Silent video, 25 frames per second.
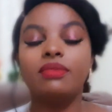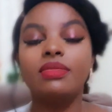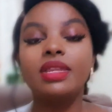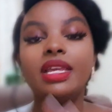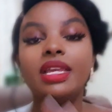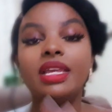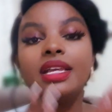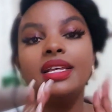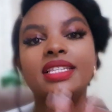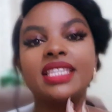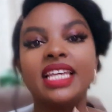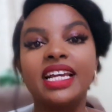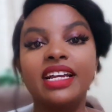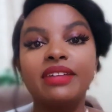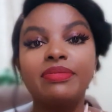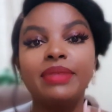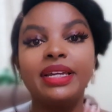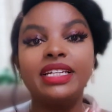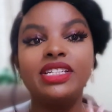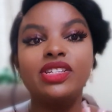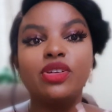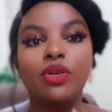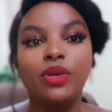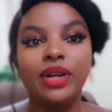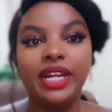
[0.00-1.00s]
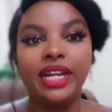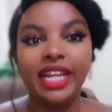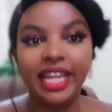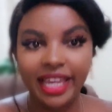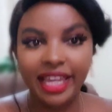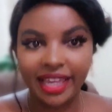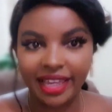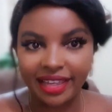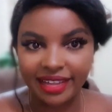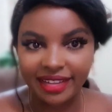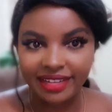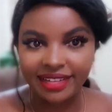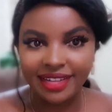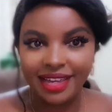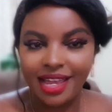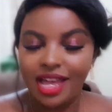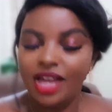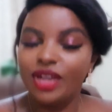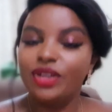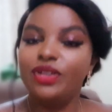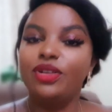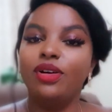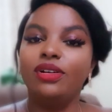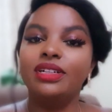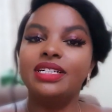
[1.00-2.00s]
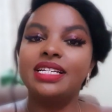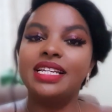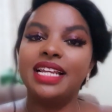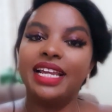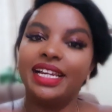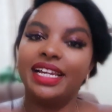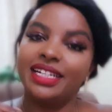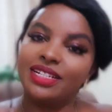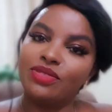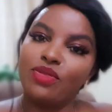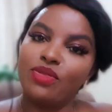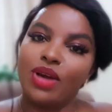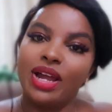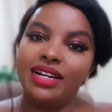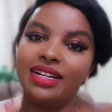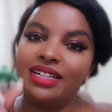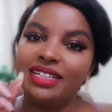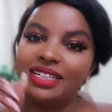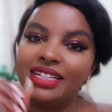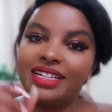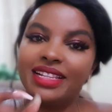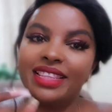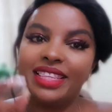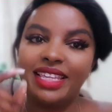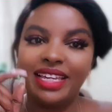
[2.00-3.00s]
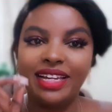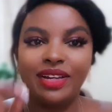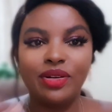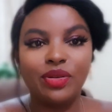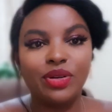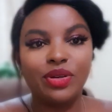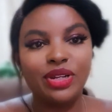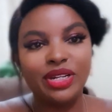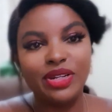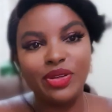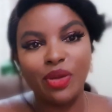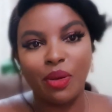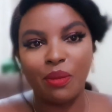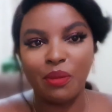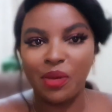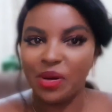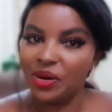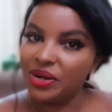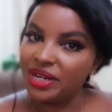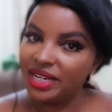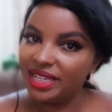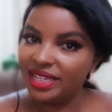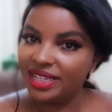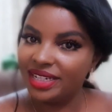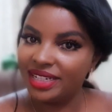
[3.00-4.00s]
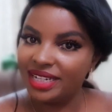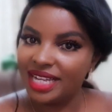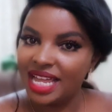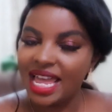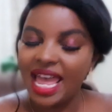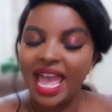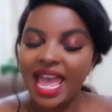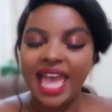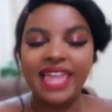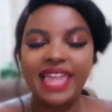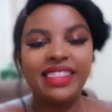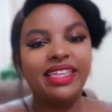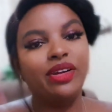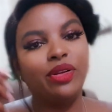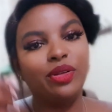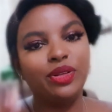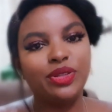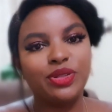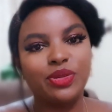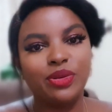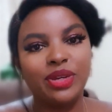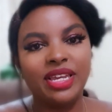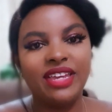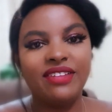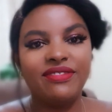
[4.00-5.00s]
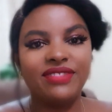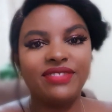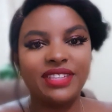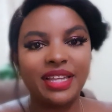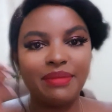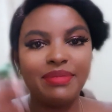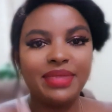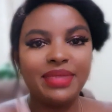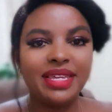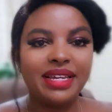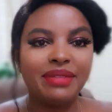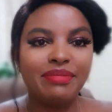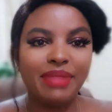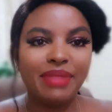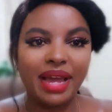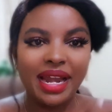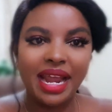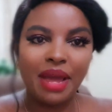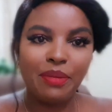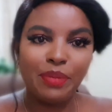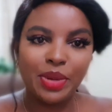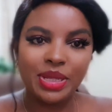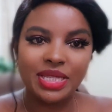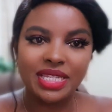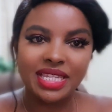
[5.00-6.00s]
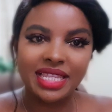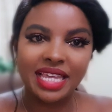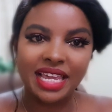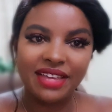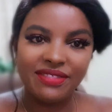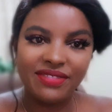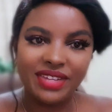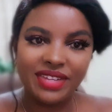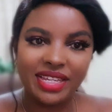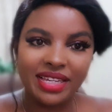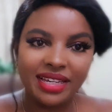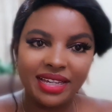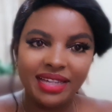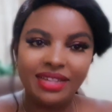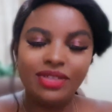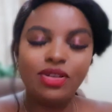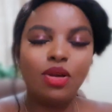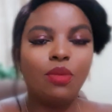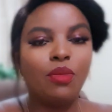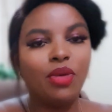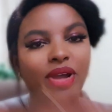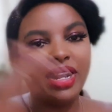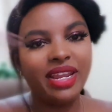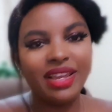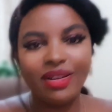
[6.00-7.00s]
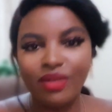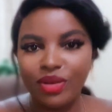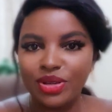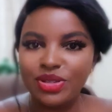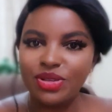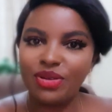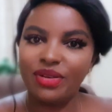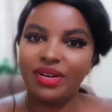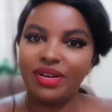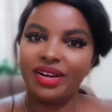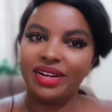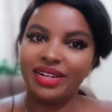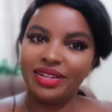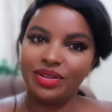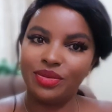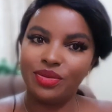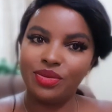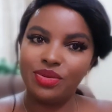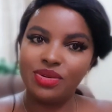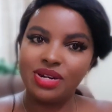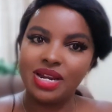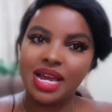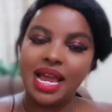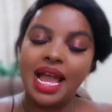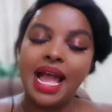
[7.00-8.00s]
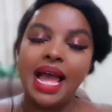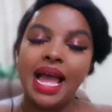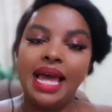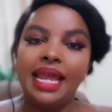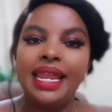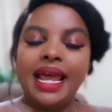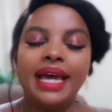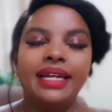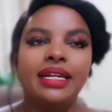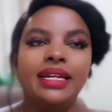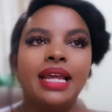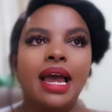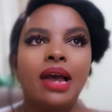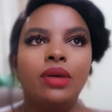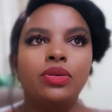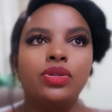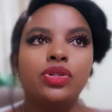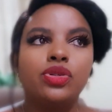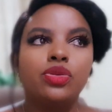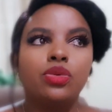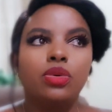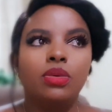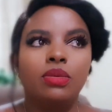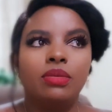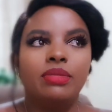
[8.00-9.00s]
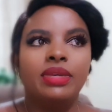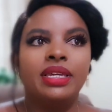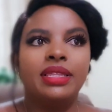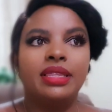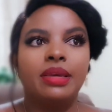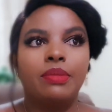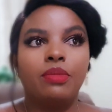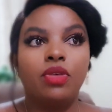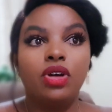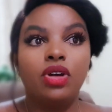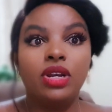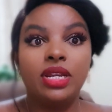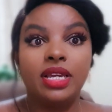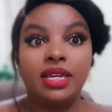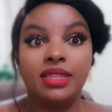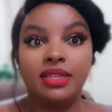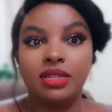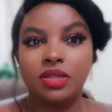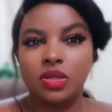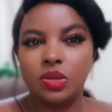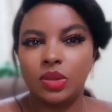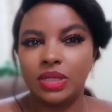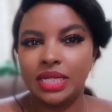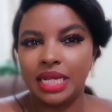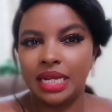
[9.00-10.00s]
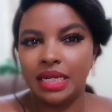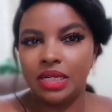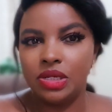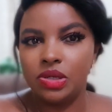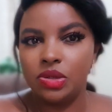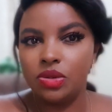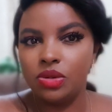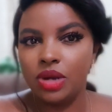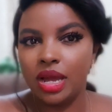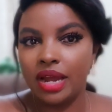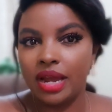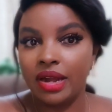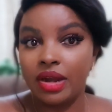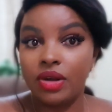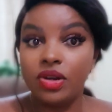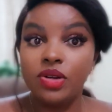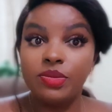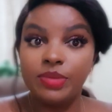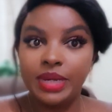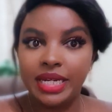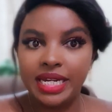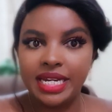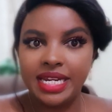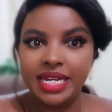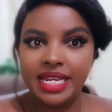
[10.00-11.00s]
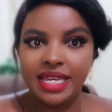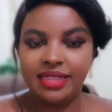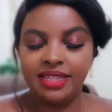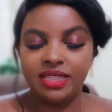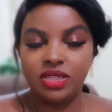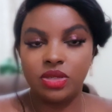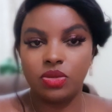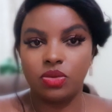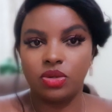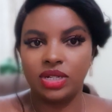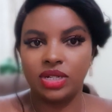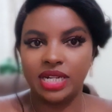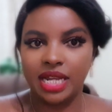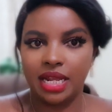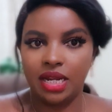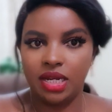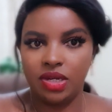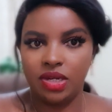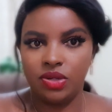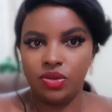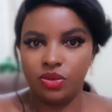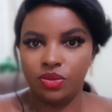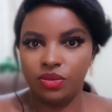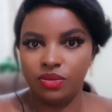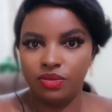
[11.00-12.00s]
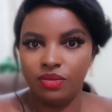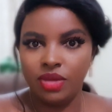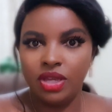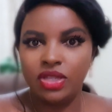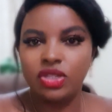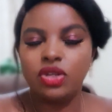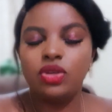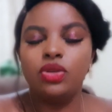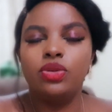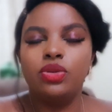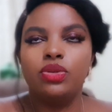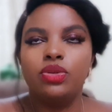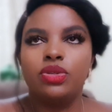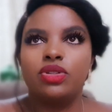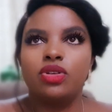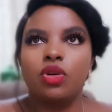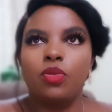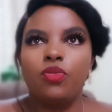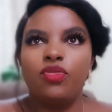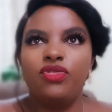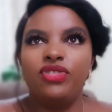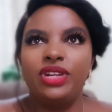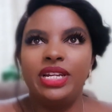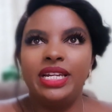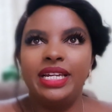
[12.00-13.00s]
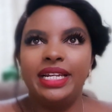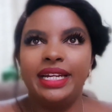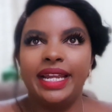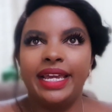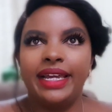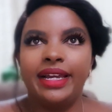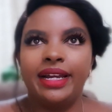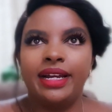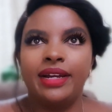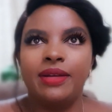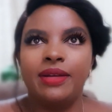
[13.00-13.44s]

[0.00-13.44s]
Segment your day. Don't let one little thing ruin your morning. And then also, if something bad happens in the evening, your morning was already good. Learn how to, in the morning, this is what I'll do. Around midday, this is what I'll do. So you stop feeling like